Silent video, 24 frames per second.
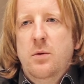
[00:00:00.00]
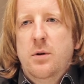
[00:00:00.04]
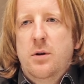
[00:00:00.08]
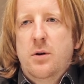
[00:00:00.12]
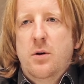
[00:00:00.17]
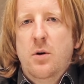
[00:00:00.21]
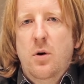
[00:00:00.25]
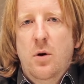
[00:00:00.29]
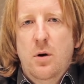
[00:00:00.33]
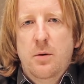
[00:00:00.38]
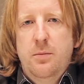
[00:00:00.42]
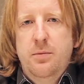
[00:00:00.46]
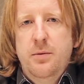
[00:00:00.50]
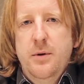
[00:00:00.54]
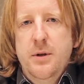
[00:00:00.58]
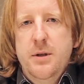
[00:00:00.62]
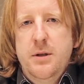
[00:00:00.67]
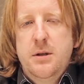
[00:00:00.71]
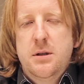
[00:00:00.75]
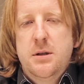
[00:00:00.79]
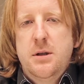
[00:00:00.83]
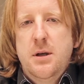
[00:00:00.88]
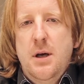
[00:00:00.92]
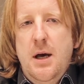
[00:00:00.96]
with
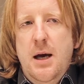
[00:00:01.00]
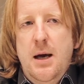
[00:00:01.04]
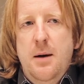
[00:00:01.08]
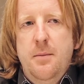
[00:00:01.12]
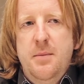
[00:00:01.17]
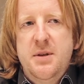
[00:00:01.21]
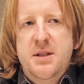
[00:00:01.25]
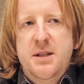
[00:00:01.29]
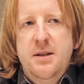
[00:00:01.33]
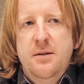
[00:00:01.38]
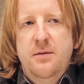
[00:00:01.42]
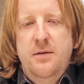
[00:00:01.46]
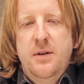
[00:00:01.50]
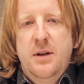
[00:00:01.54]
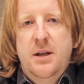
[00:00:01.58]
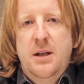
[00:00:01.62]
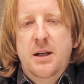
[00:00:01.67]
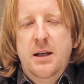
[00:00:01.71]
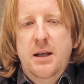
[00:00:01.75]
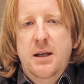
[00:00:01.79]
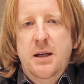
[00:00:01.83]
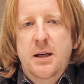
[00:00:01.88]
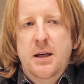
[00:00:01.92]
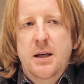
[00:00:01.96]
corporates
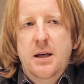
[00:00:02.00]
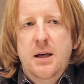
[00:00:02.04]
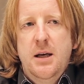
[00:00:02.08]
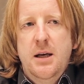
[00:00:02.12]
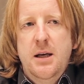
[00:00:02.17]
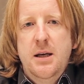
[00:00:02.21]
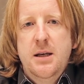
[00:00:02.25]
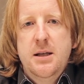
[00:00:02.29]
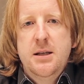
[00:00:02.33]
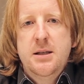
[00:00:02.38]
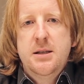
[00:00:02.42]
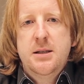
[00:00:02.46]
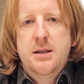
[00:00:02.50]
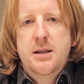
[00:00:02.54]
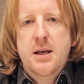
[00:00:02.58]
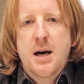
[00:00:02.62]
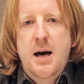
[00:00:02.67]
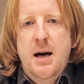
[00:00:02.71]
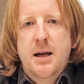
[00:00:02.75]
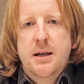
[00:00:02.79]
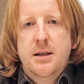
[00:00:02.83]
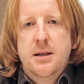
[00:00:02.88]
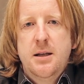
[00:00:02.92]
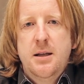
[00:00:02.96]
specifically is
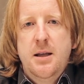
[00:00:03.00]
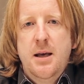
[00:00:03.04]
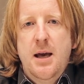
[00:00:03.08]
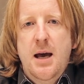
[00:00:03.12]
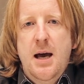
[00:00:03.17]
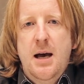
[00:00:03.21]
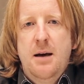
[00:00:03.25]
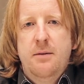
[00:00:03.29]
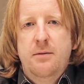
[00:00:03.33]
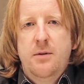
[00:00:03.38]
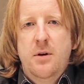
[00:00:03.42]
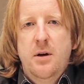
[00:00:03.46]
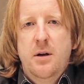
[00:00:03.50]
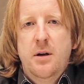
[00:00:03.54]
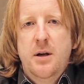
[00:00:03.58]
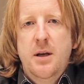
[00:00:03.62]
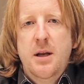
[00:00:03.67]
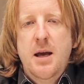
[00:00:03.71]
that they have got